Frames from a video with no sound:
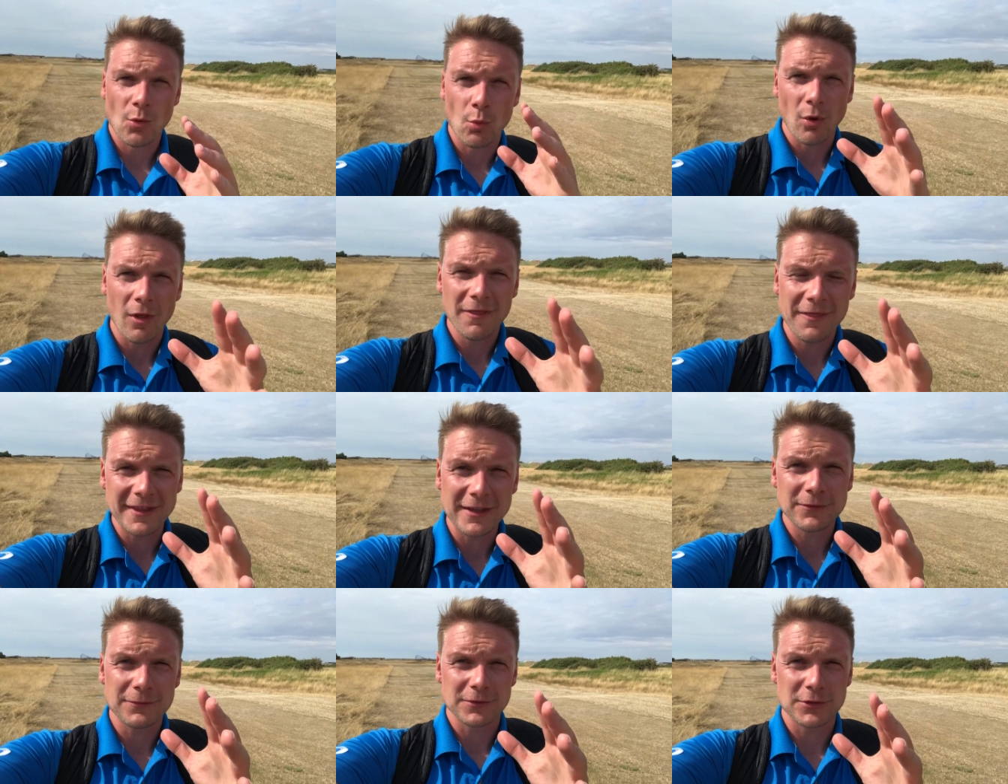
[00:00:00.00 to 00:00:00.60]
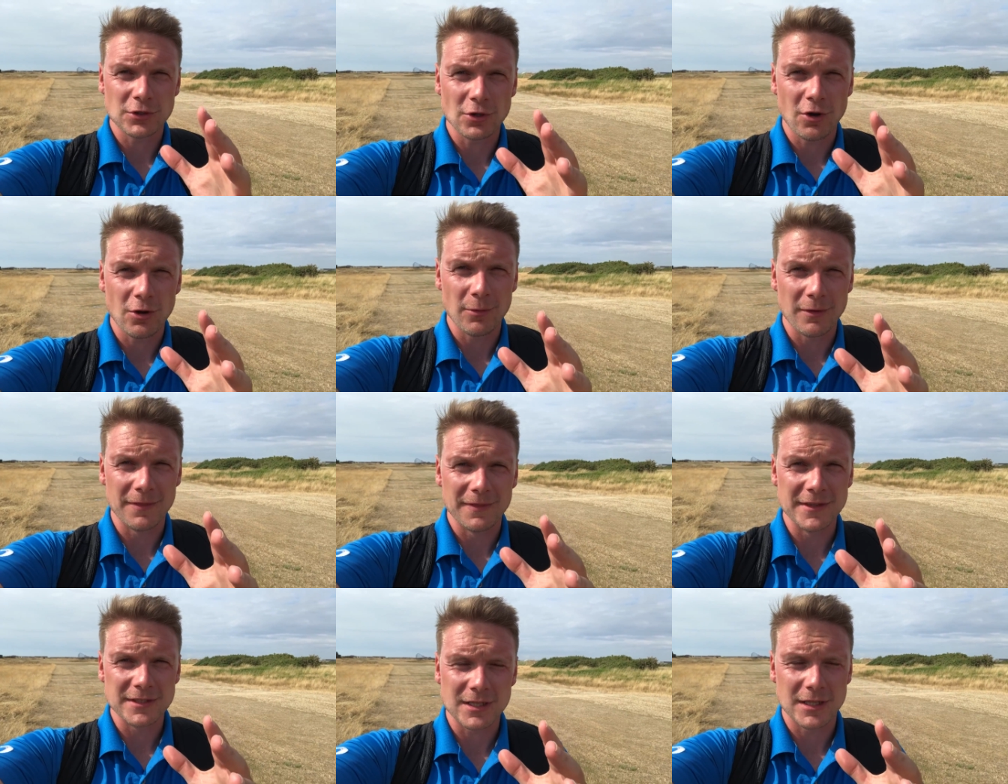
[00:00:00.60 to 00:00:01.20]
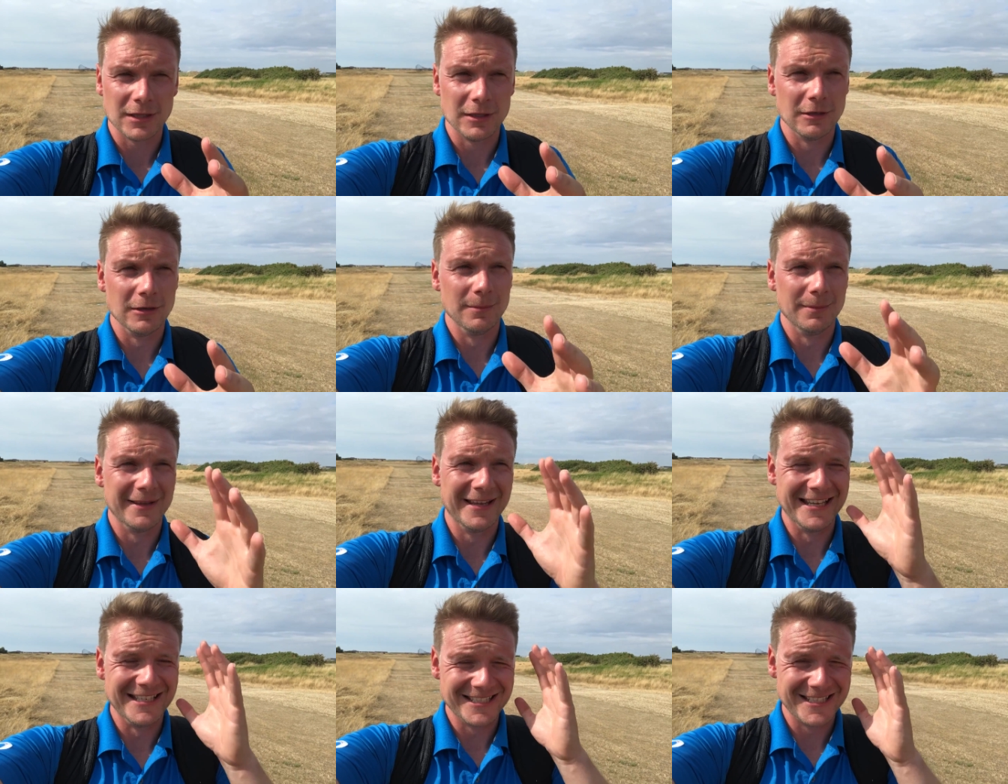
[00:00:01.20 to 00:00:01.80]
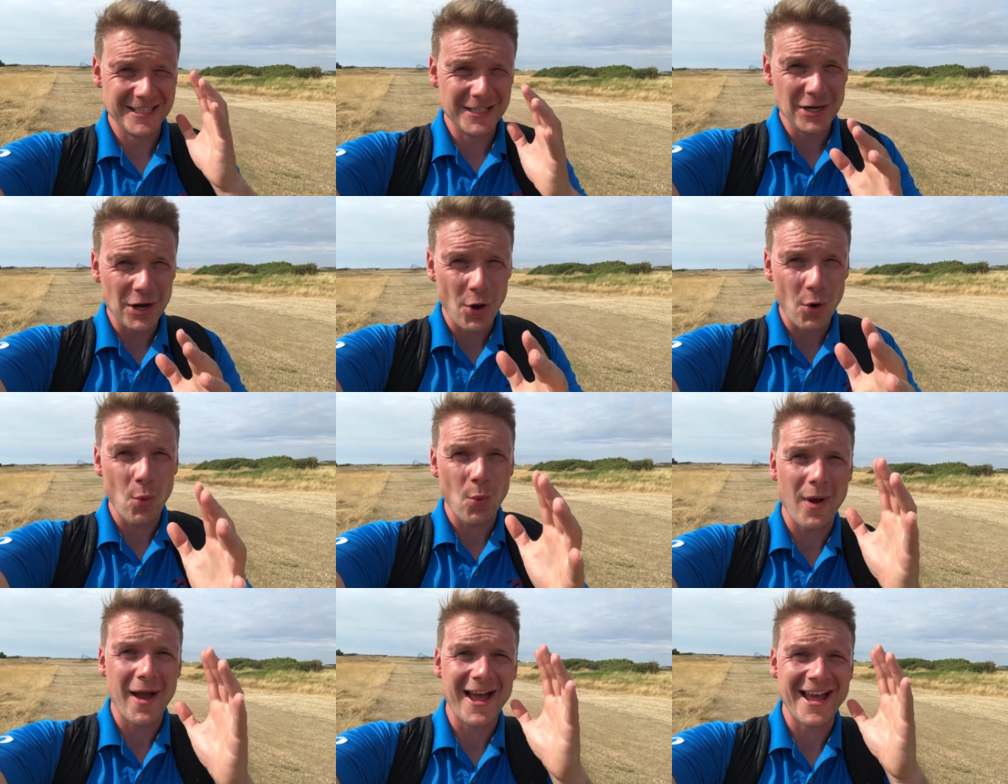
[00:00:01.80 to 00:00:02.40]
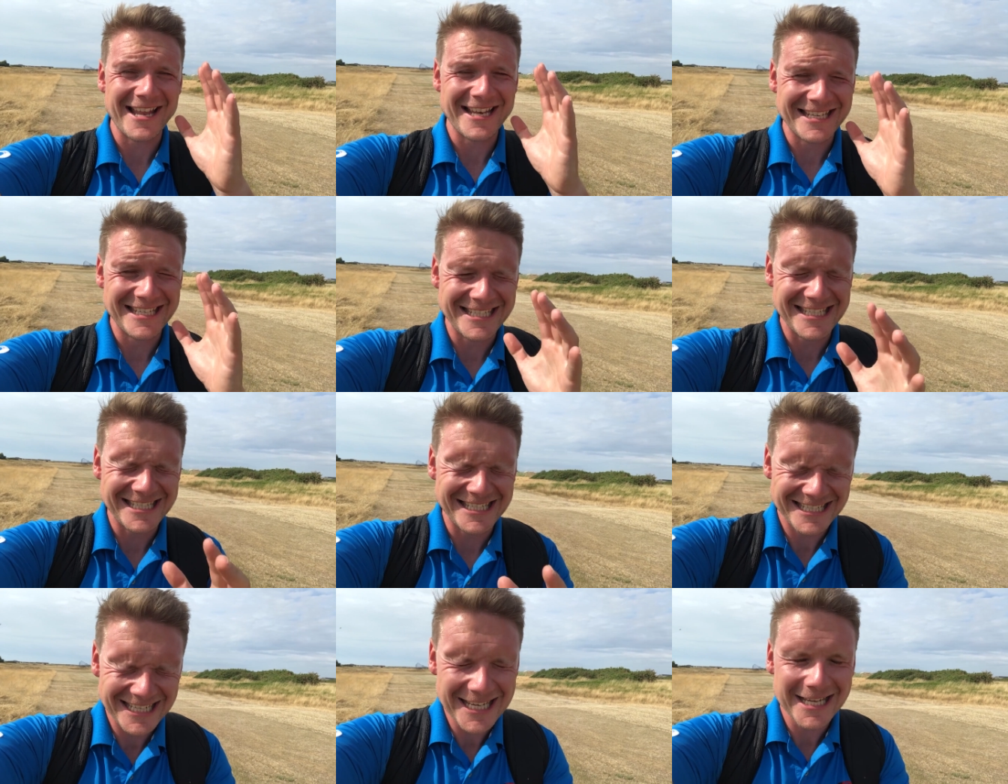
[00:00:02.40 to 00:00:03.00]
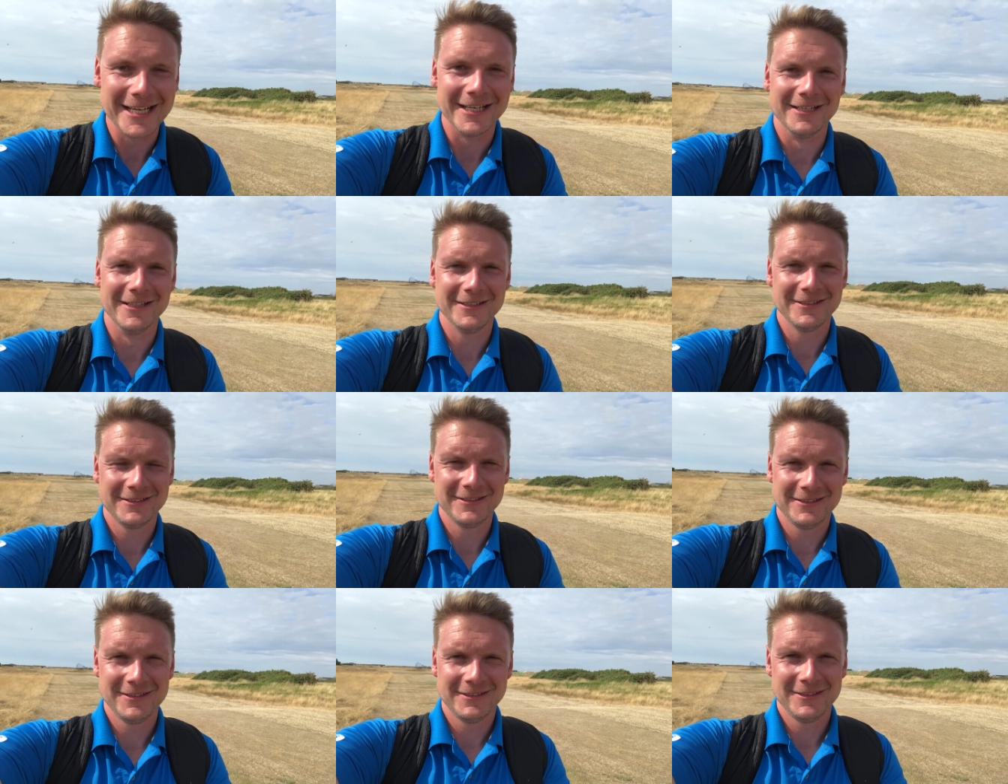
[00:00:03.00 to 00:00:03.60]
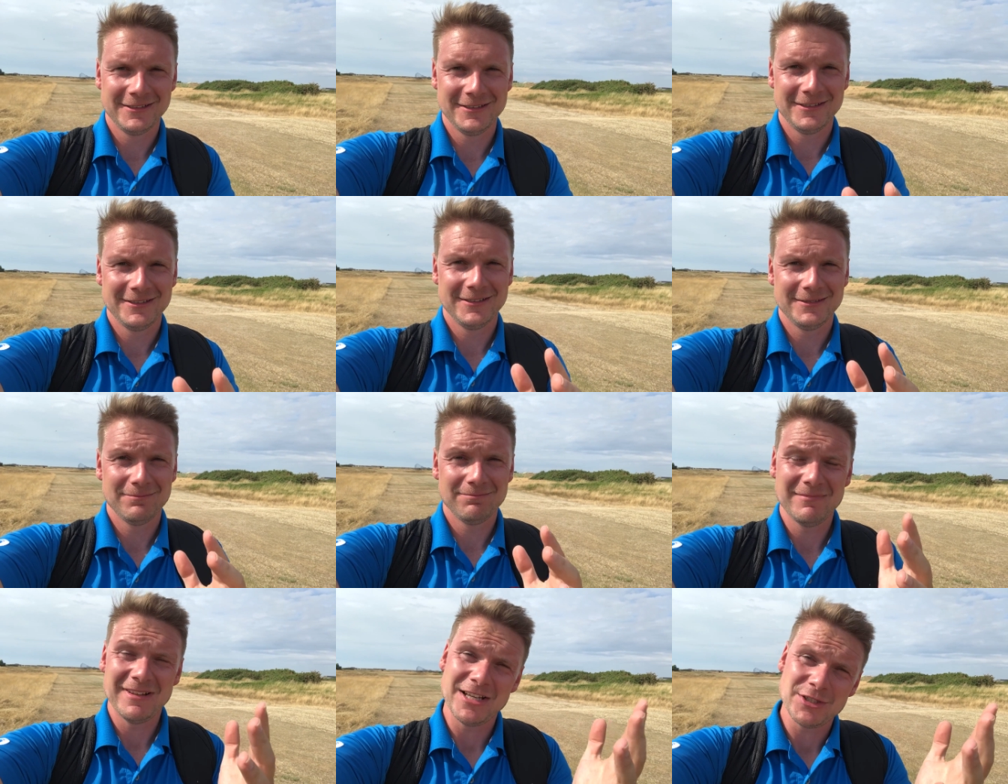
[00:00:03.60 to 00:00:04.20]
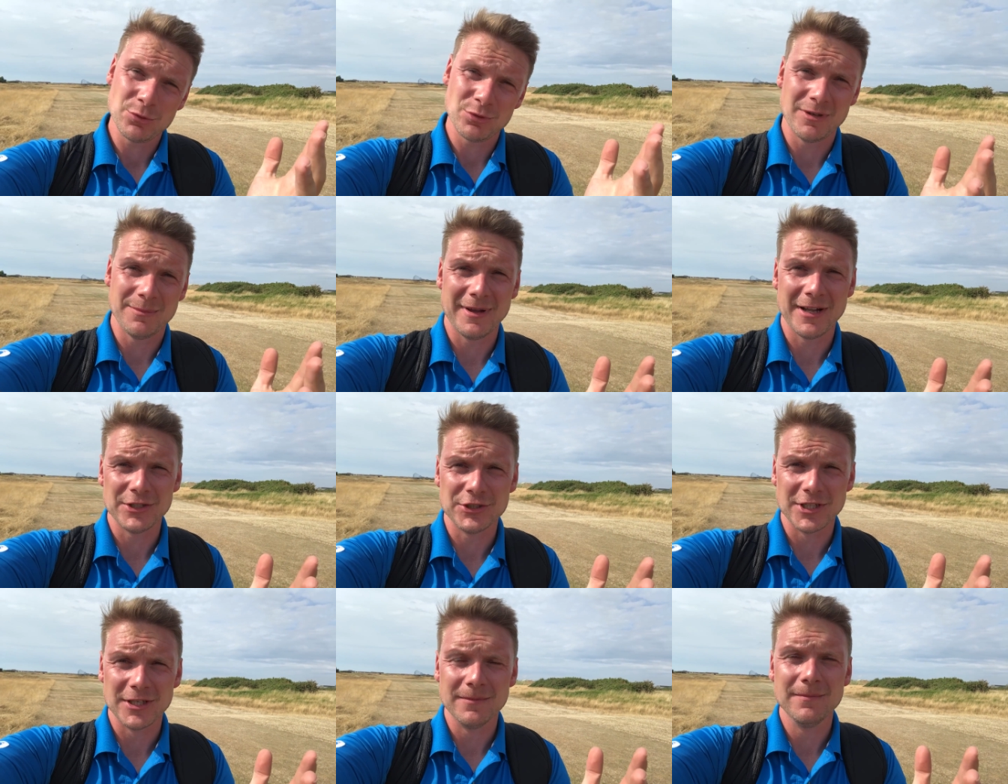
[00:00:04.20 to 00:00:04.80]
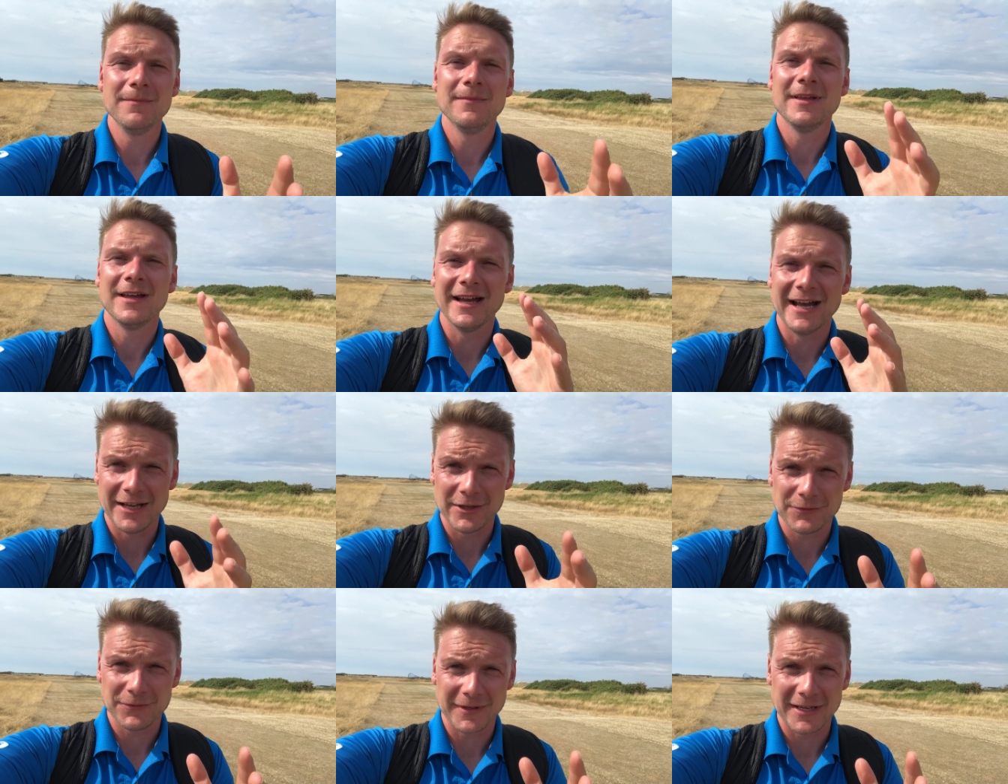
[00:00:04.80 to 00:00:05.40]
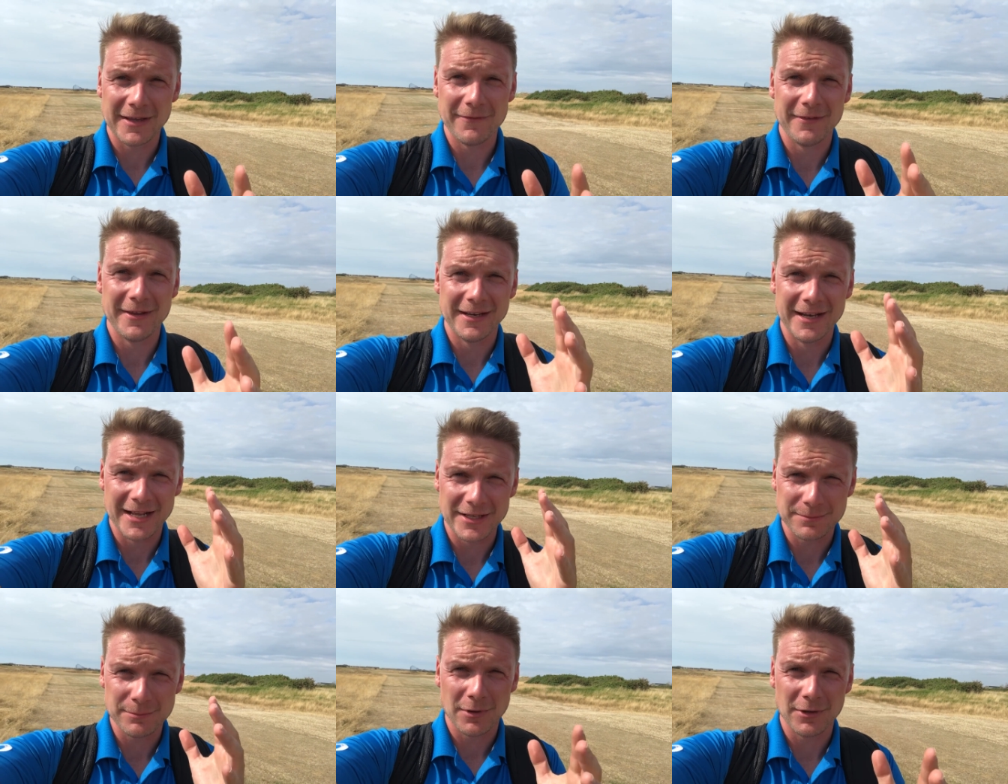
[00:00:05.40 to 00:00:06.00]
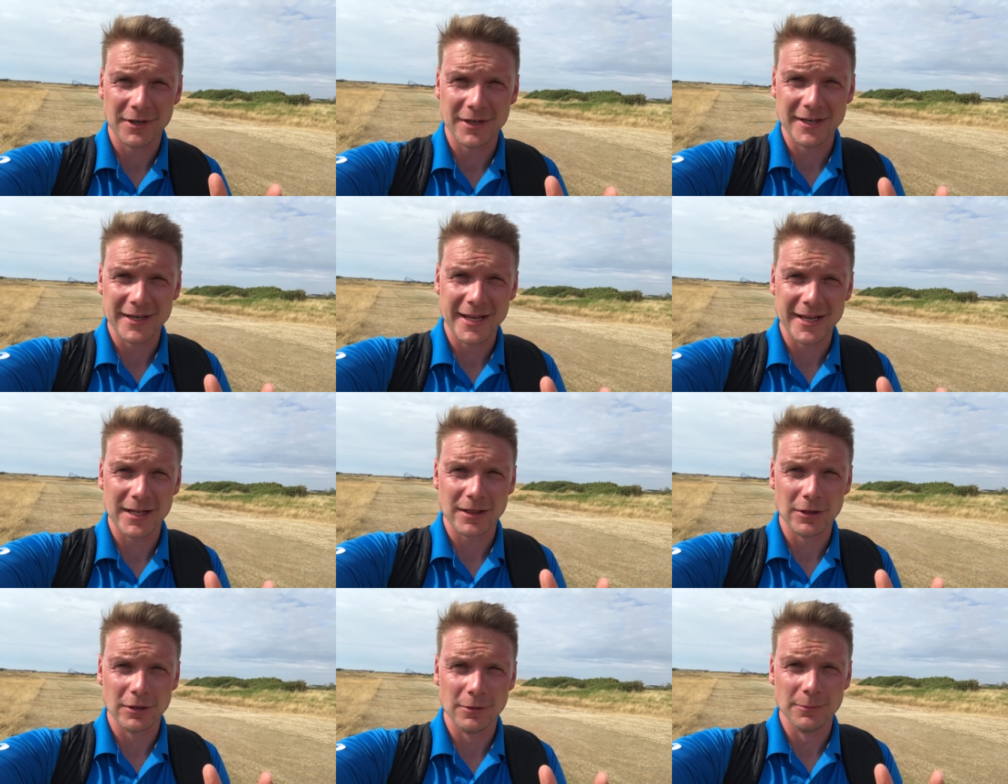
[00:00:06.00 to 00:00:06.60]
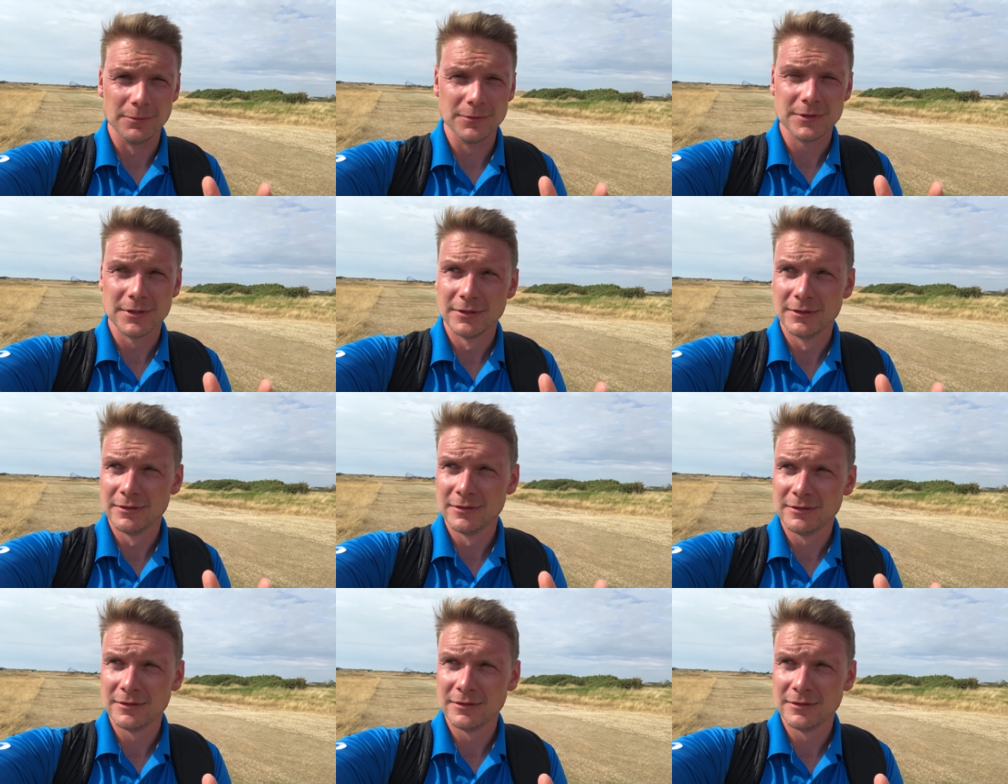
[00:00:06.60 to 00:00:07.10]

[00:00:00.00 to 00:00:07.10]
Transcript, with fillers: One thing's for sure with this club, it's nowhere near, as you would imagine, as forgiving as modern day clubs.